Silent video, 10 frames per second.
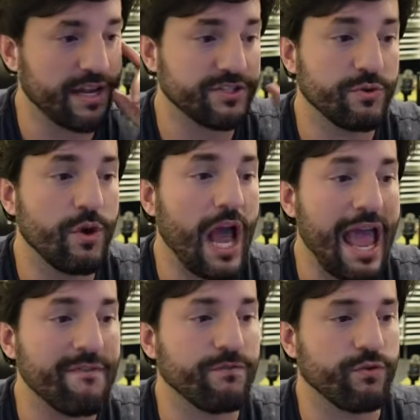So
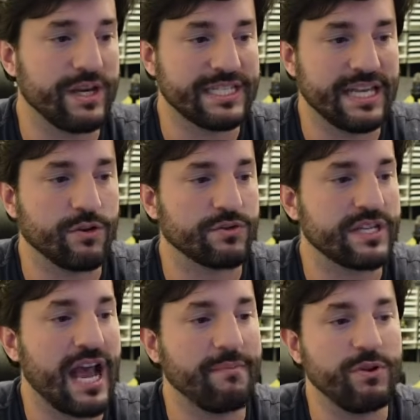every single
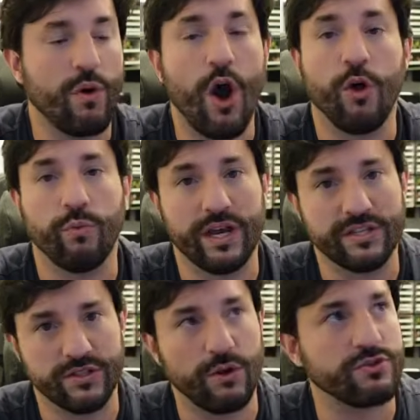time, you always,
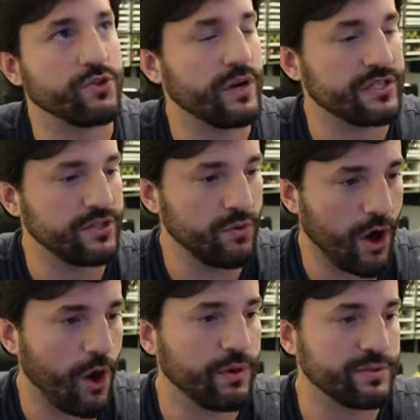no choice, you
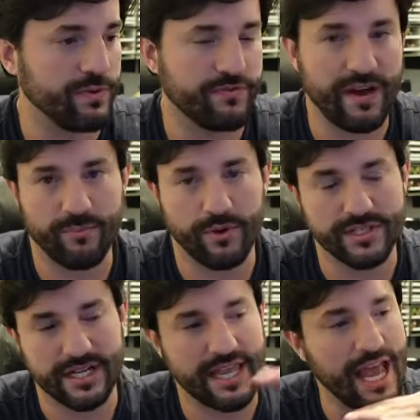always put 5 points
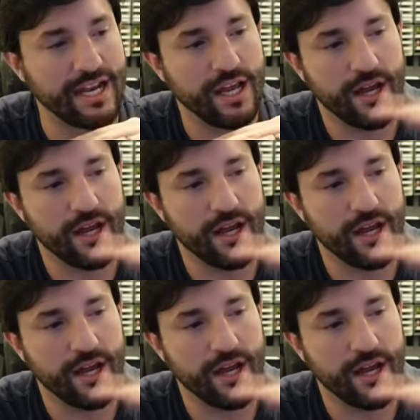into that.